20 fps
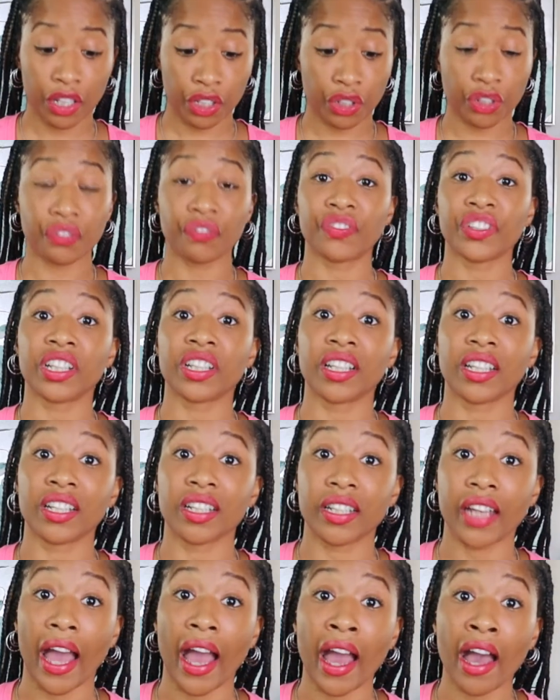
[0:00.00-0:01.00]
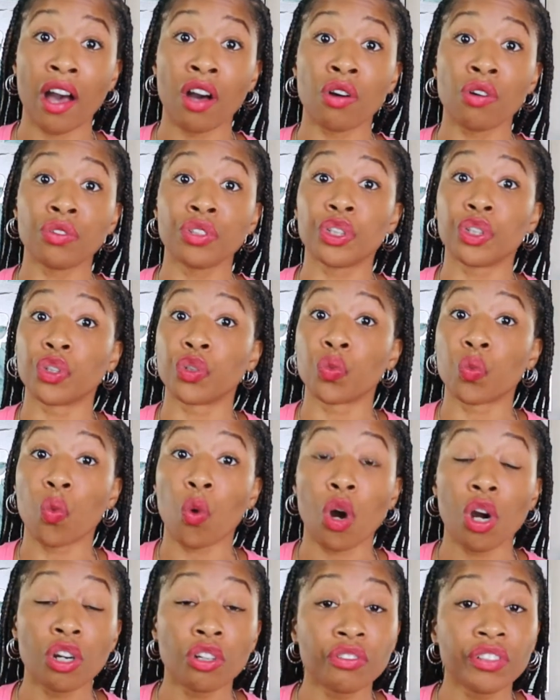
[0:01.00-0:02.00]
you're feeling down, you're
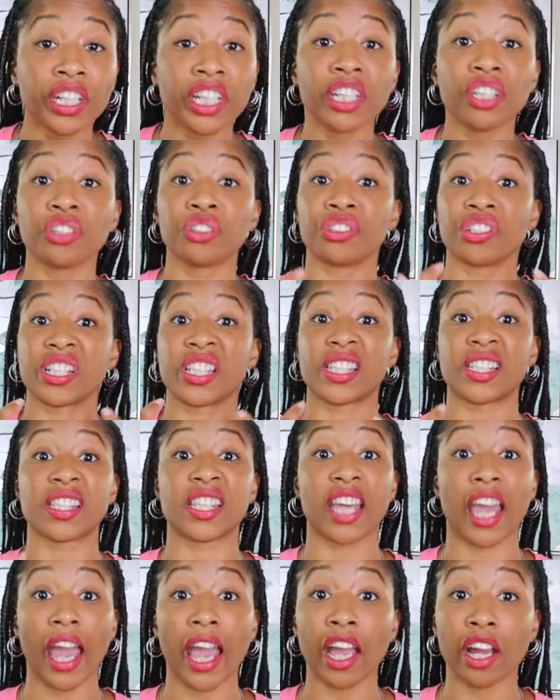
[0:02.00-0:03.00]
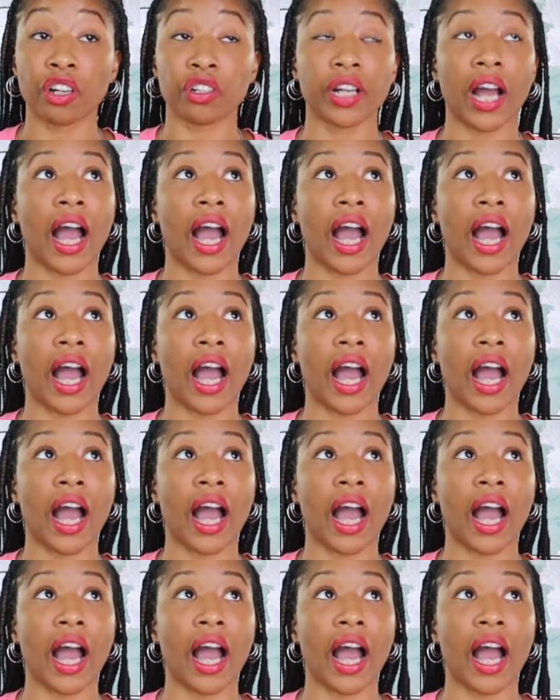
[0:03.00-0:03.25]
worried, you're scared.